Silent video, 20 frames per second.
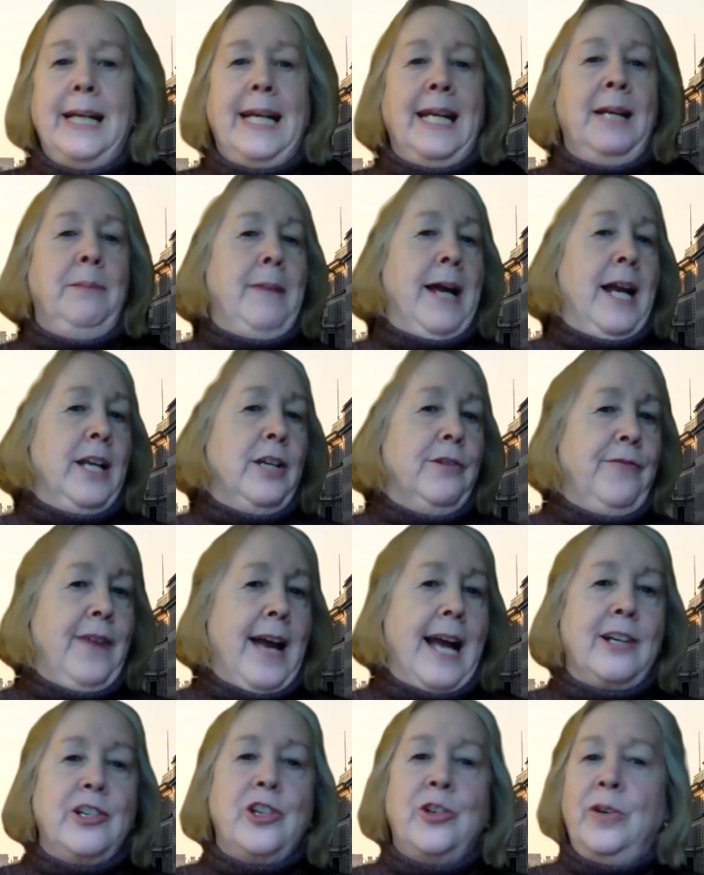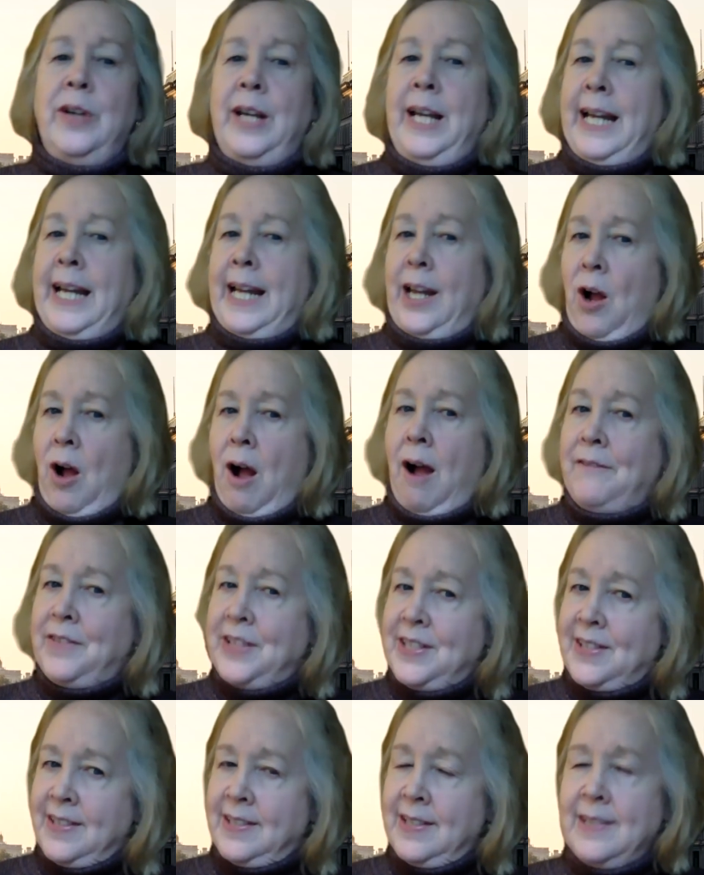manufacturing and
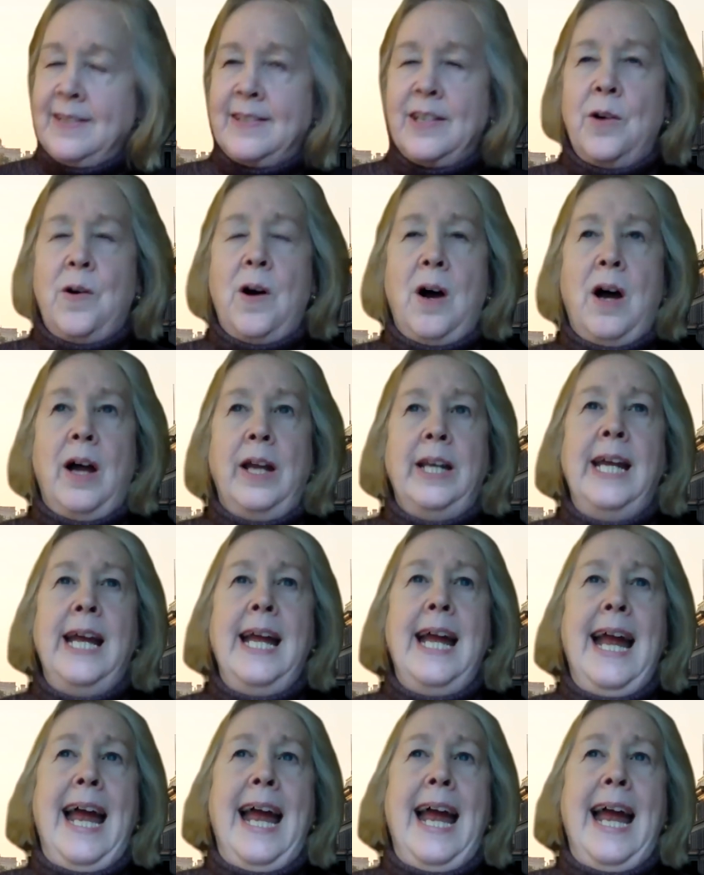offices and so on.